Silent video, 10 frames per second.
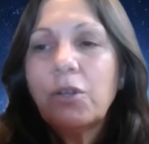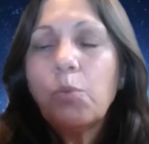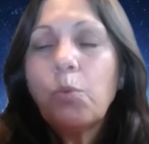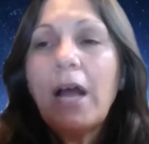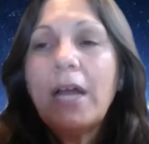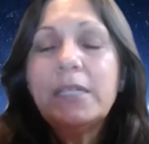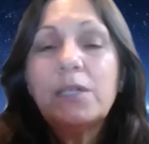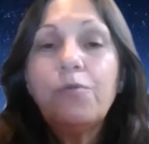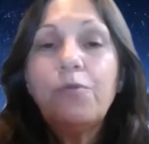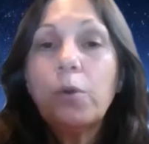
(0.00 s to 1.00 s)
the
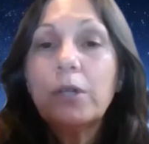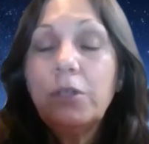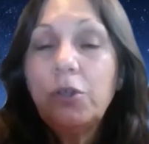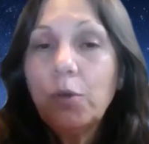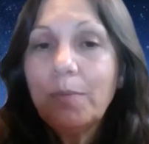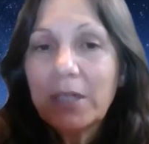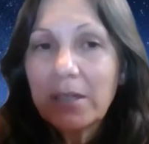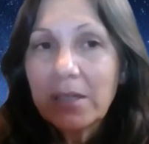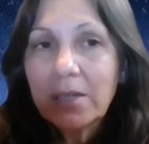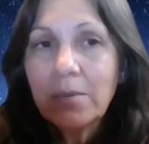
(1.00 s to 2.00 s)
rise for
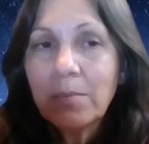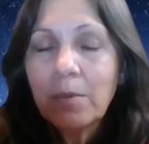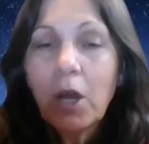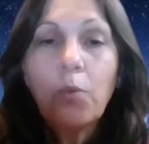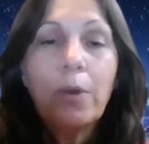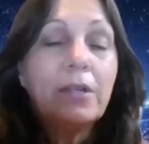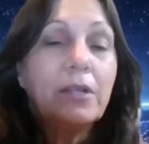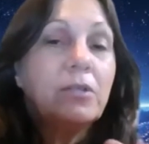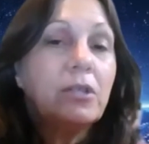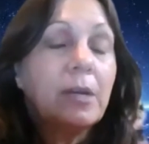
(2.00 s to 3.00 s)
humans, around
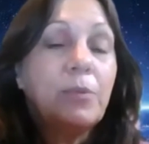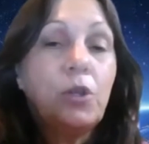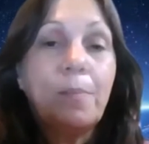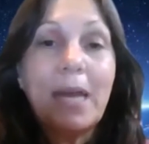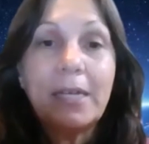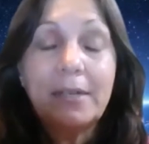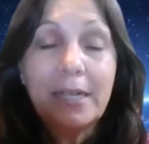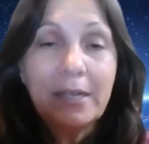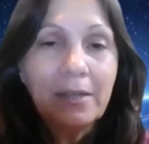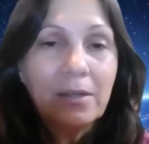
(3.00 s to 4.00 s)
the time
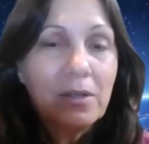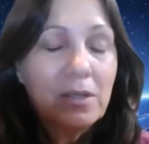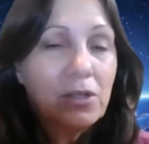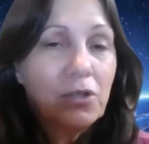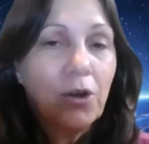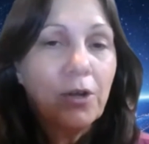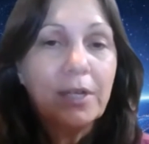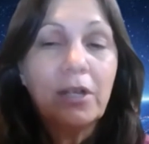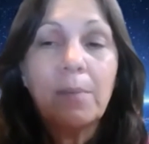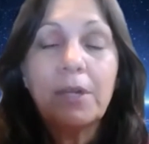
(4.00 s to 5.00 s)
humanity
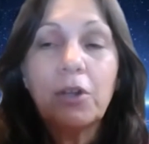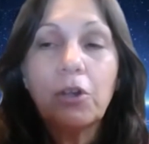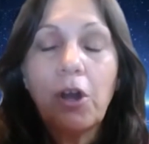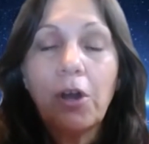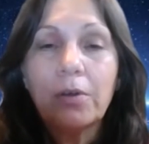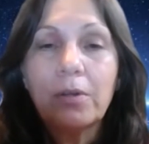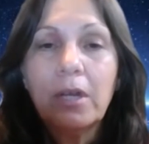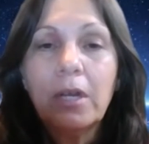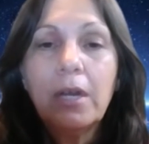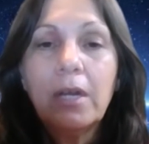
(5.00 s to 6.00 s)
started coming along,
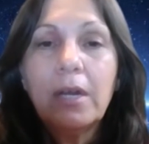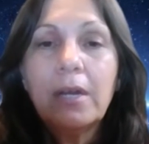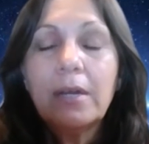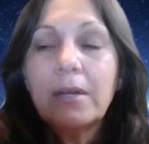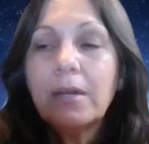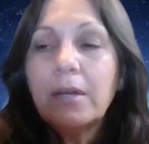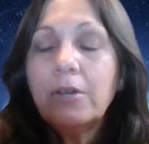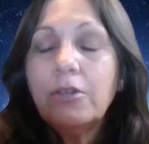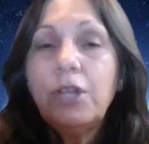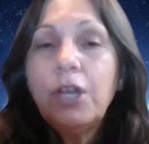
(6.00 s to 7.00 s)

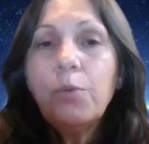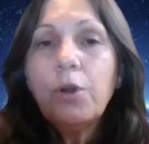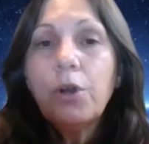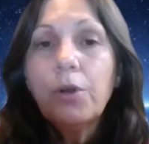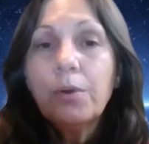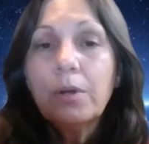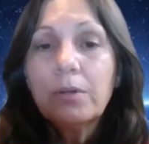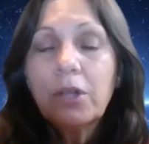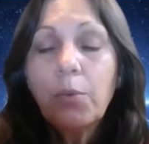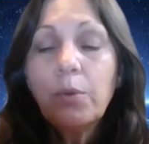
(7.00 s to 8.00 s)
there were,
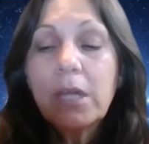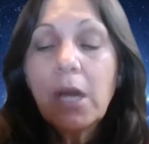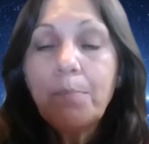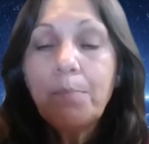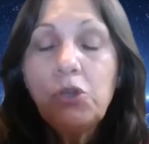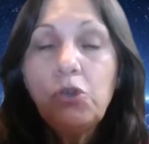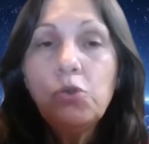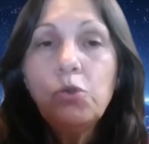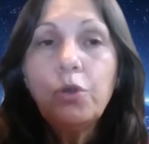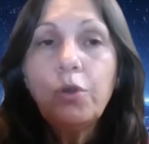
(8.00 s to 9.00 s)
there was a
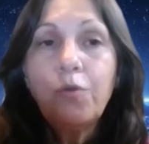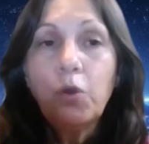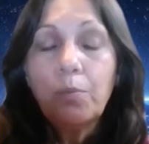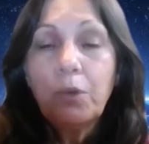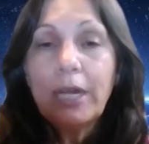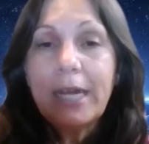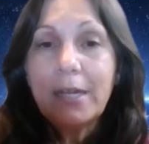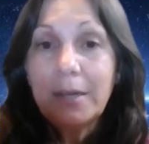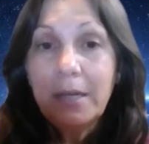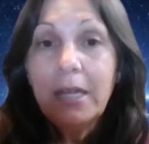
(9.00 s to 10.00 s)
beautiful
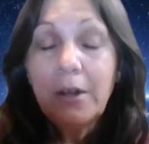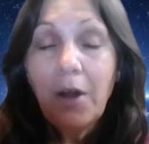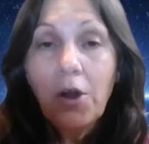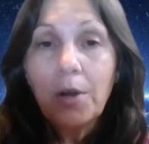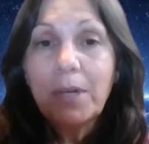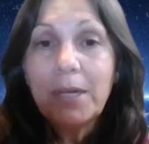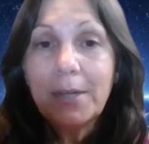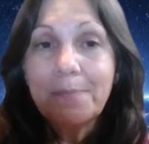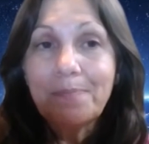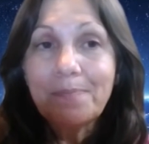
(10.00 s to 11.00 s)
planet in
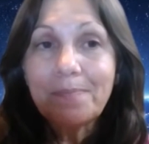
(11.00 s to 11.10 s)
harmony.